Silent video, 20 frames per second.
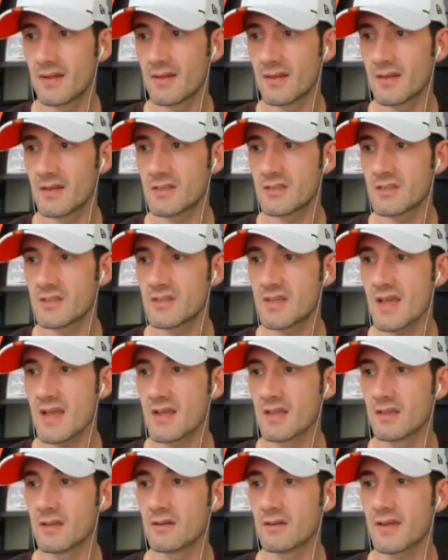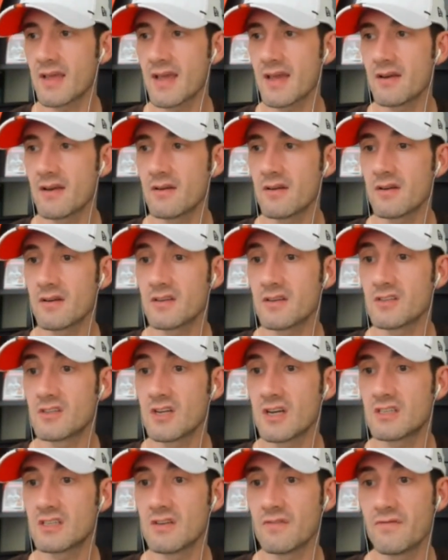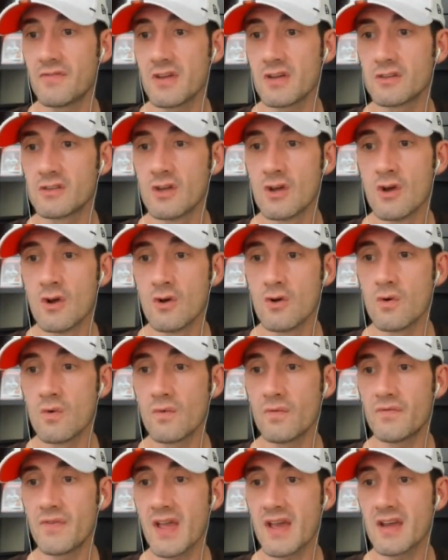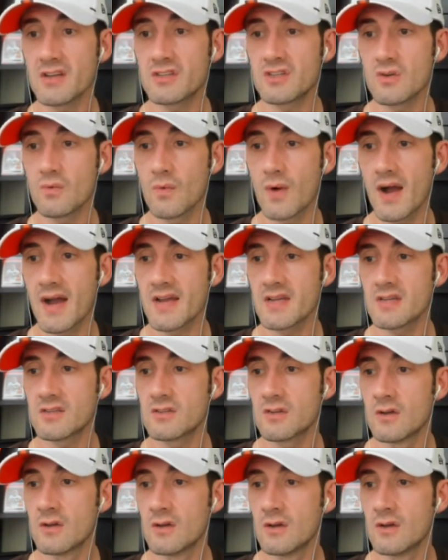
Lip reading: let's just take a little gander here because Justin Fields, who fantasy-wise